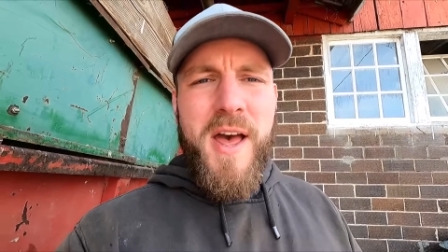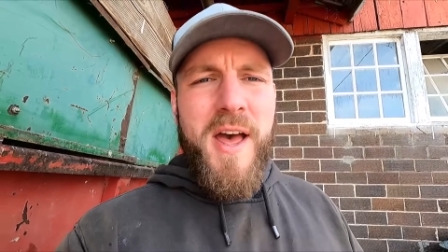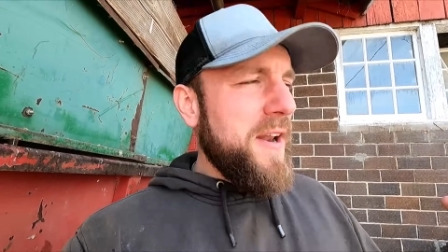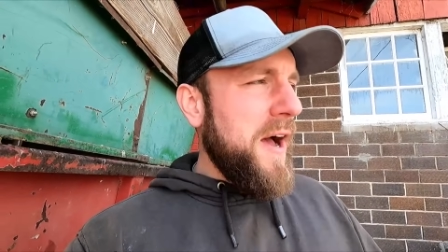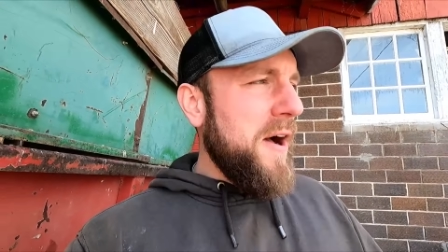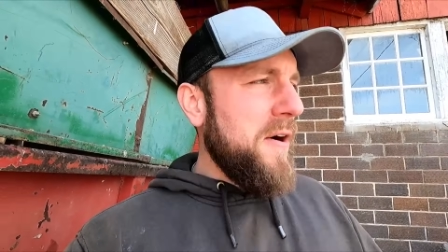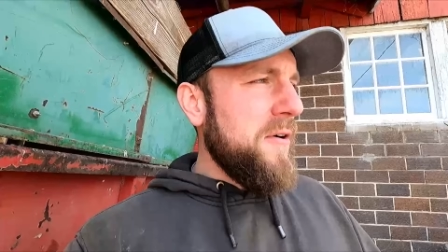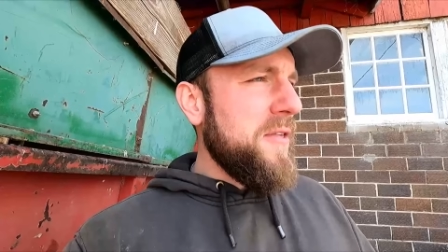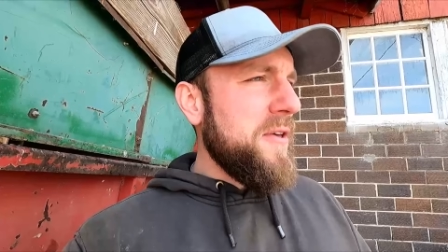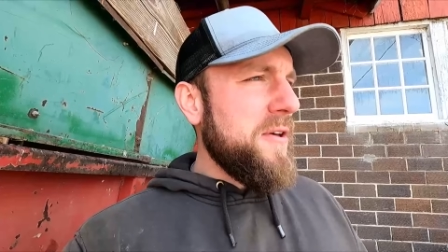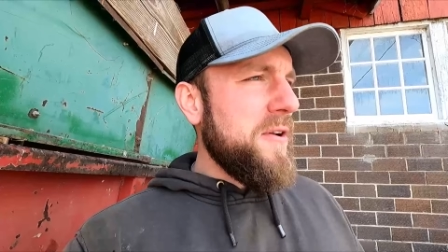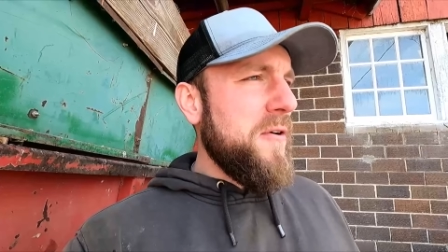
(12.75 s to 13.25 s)

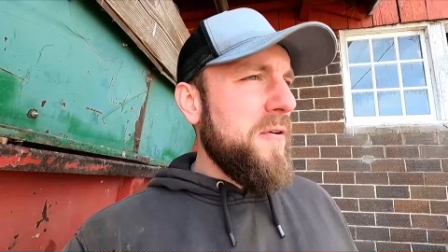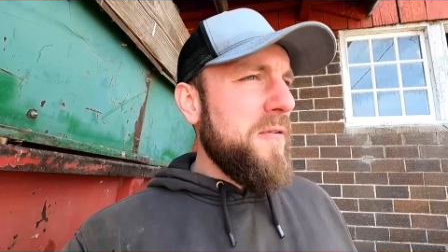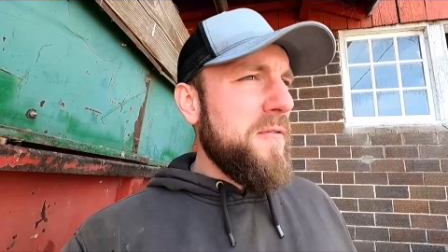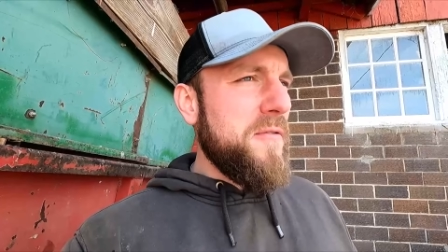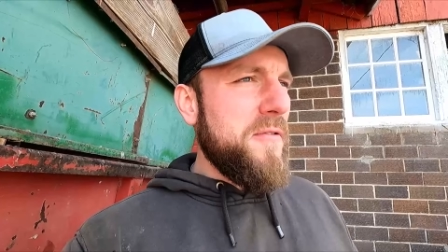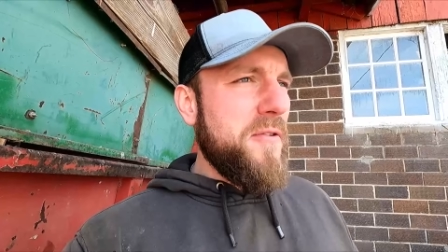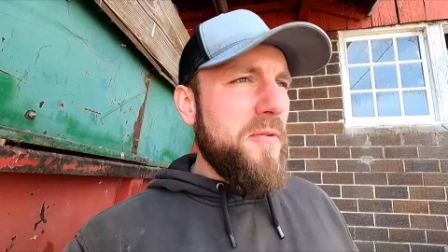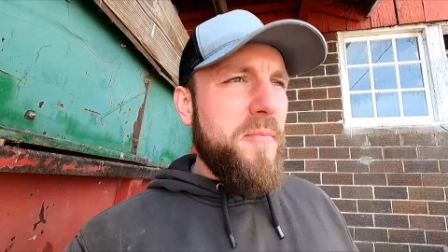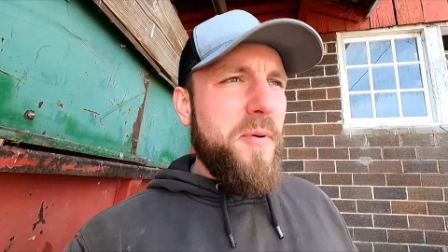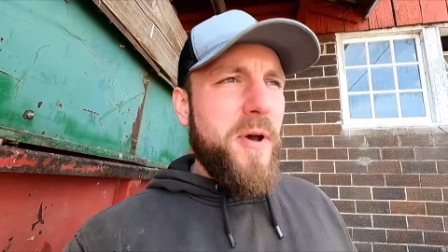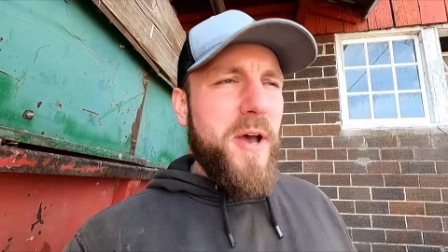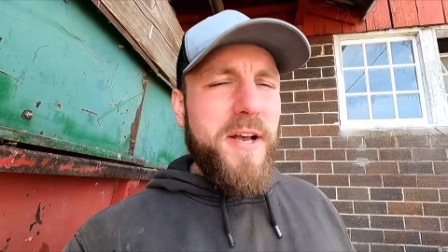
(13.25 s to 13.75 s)
Now that
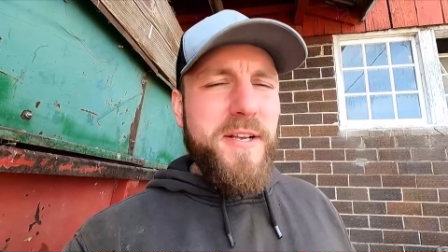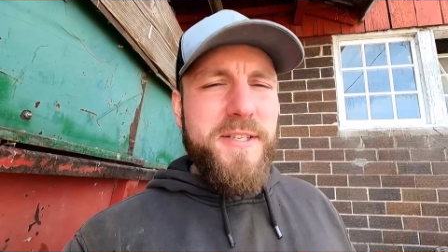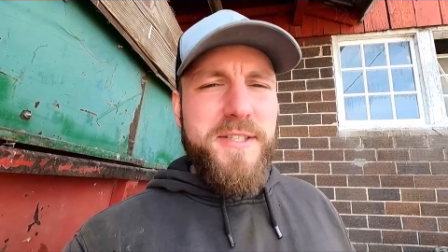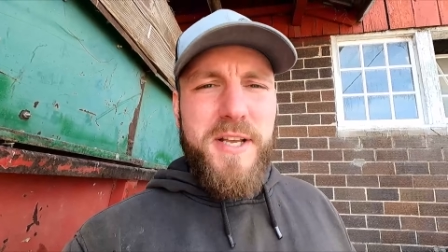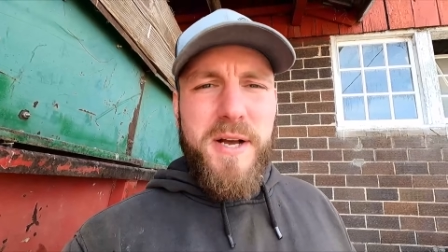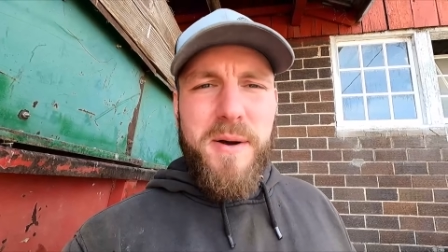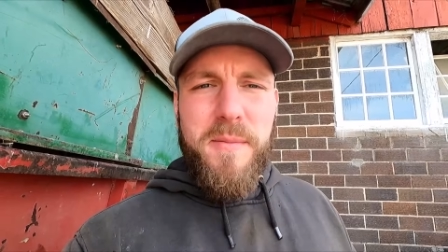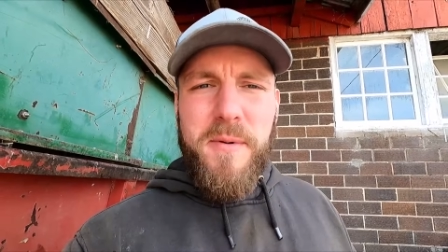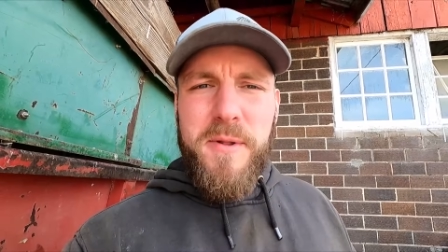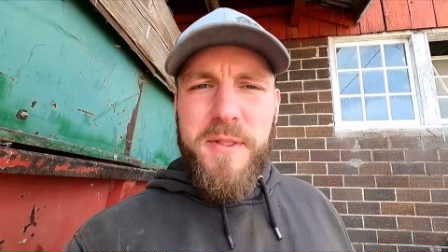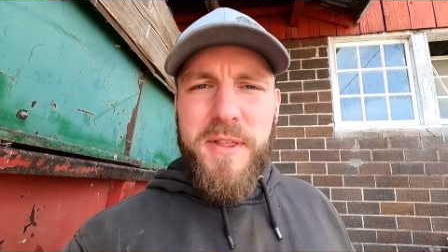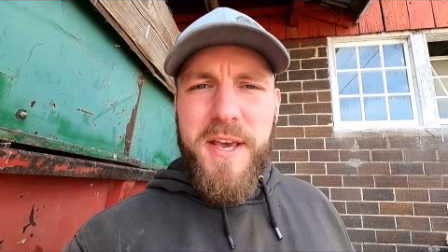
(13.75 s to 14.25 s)
over the past
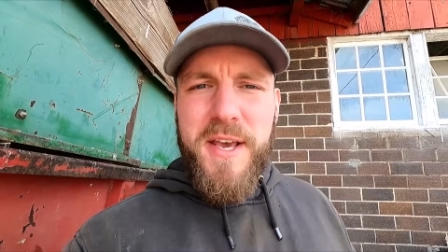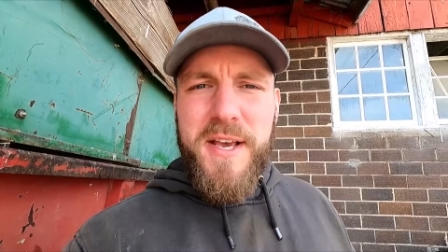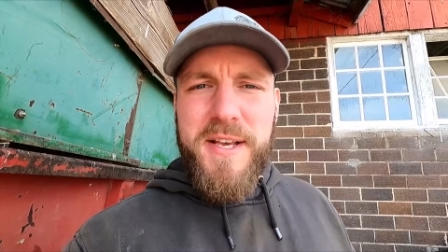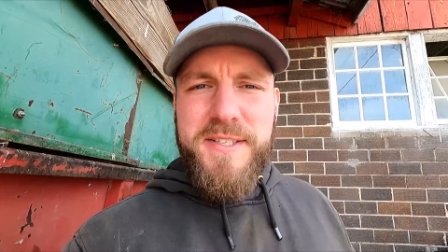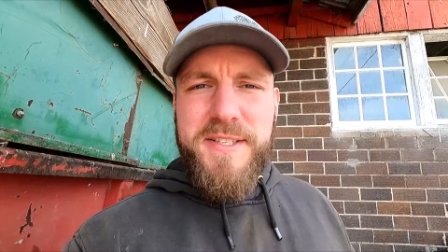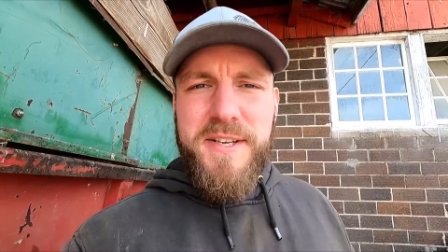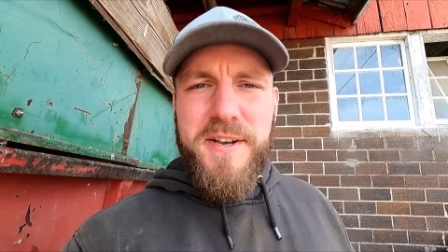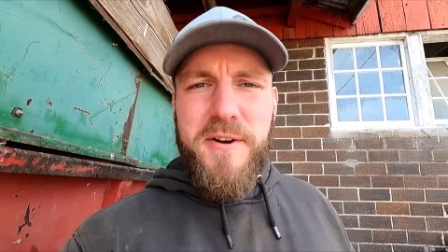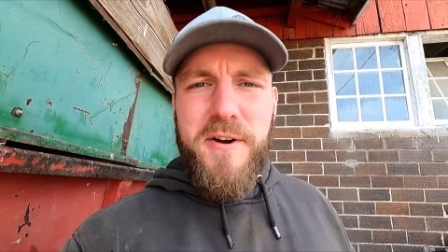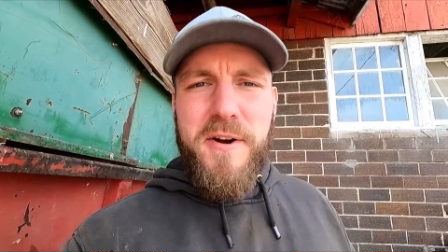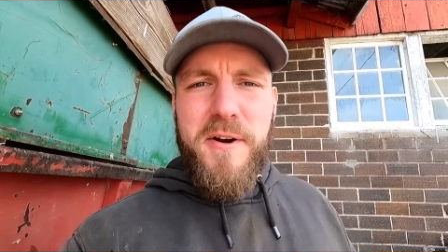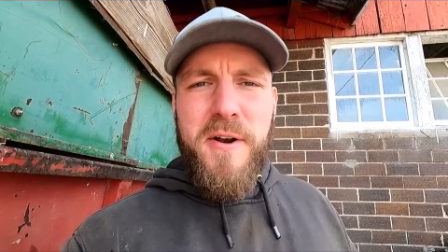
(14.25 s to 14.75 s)
couple
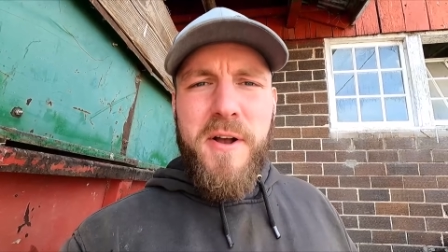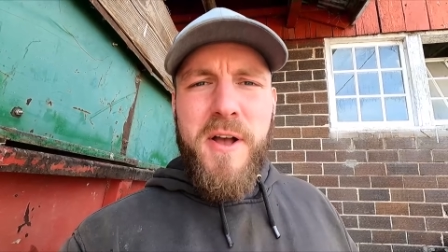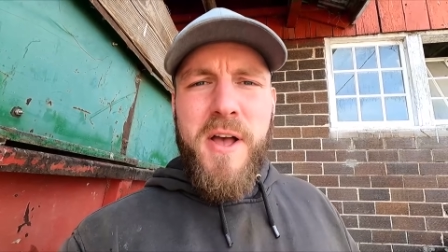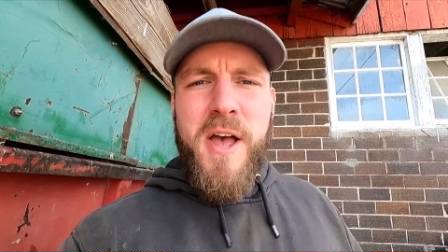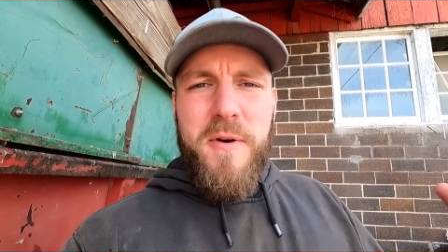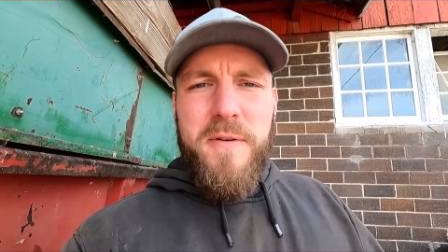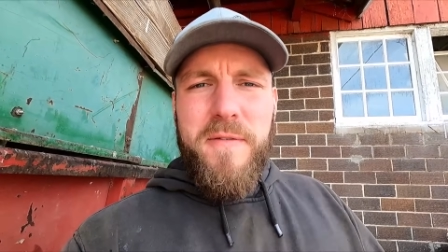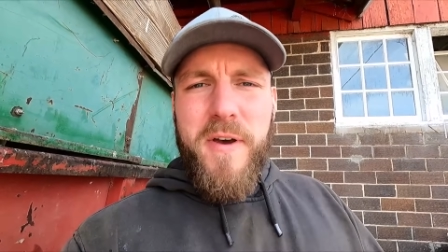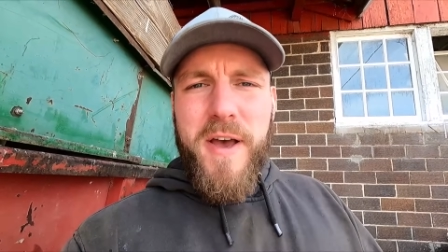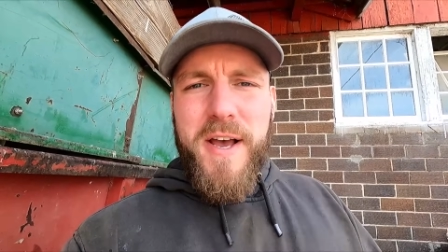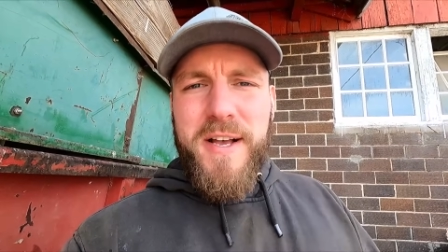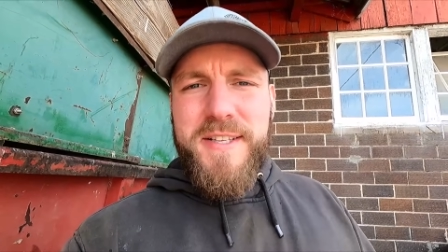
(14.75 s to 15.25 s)
days here
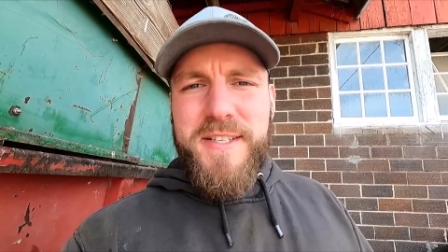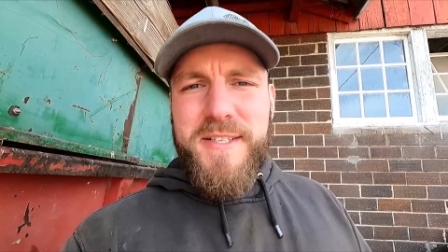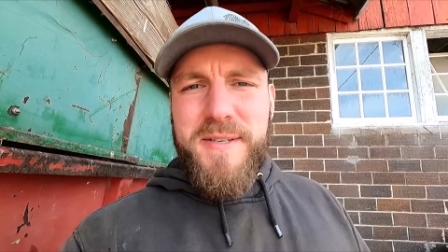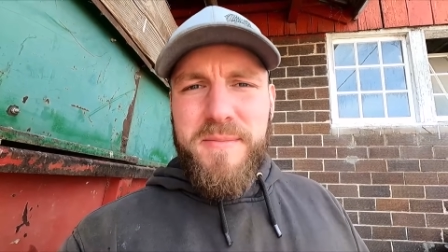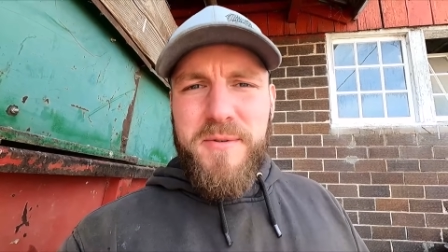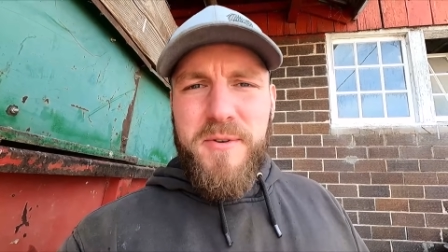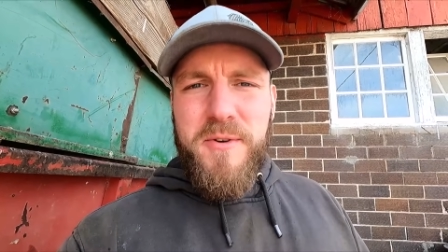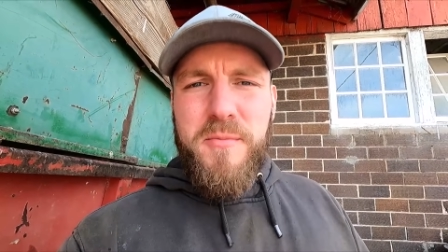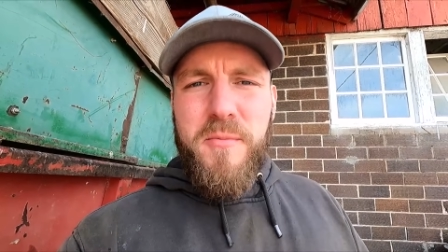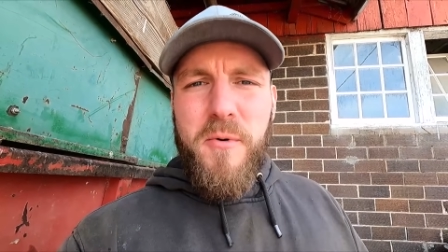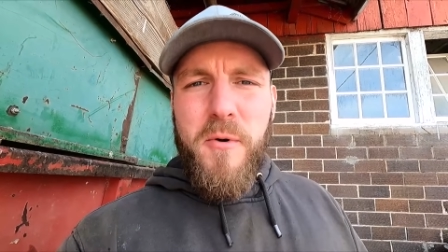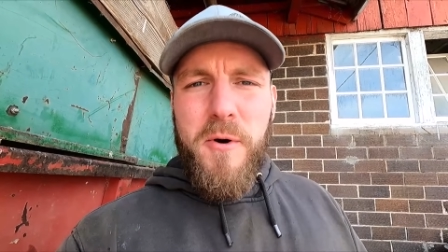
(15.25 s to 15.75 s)
we've had
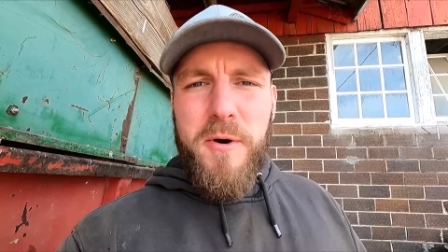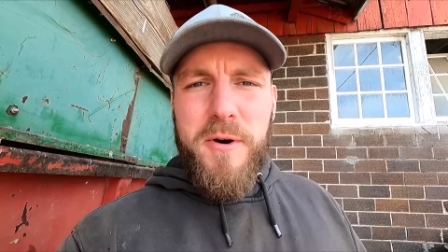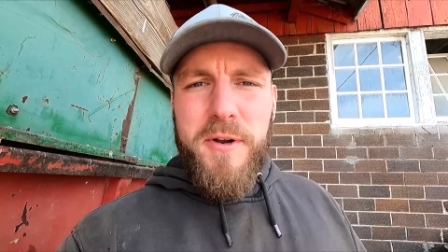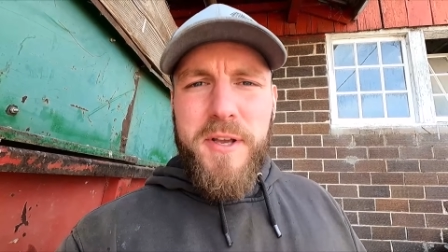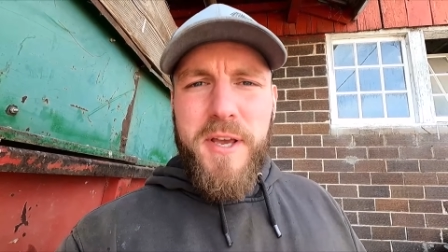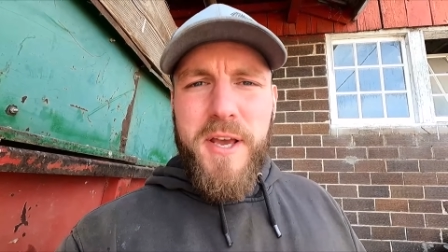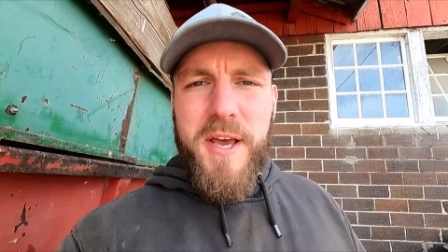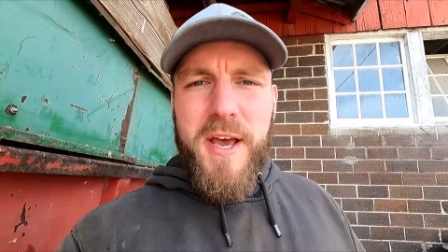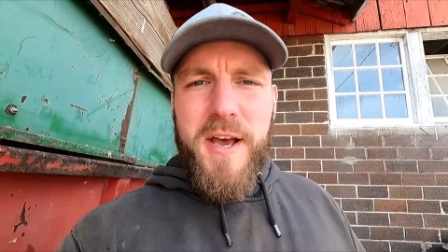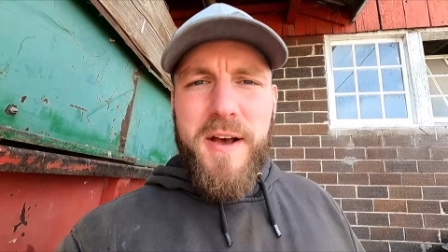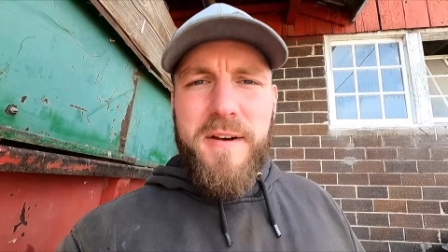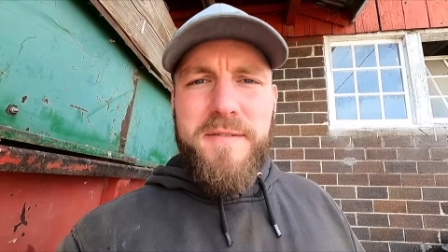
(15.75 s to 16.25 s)
some newborn
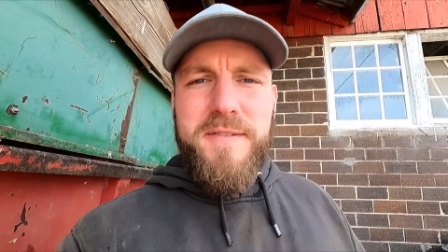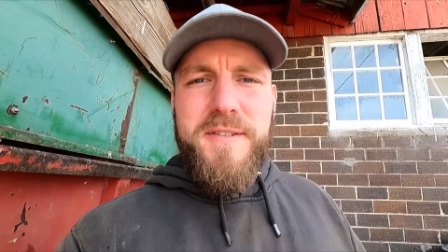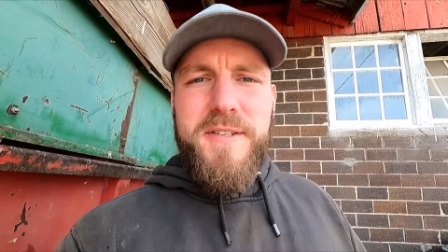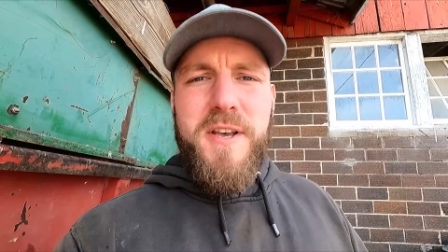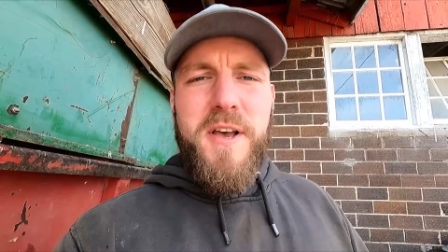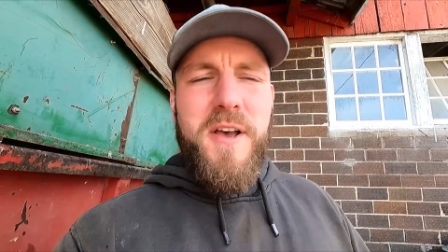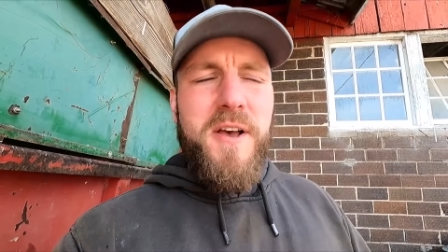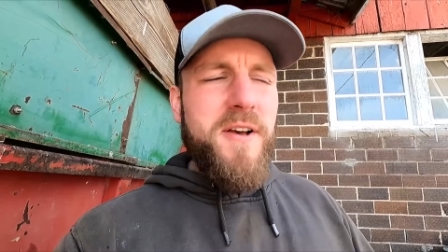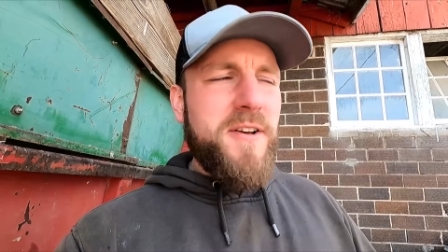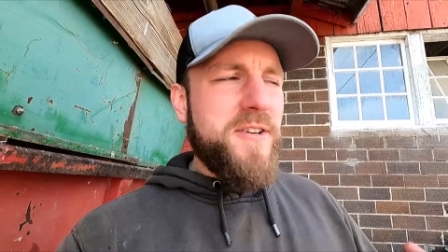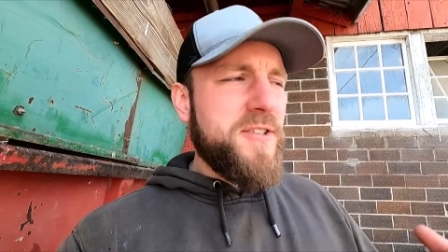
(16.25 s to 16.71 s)
calves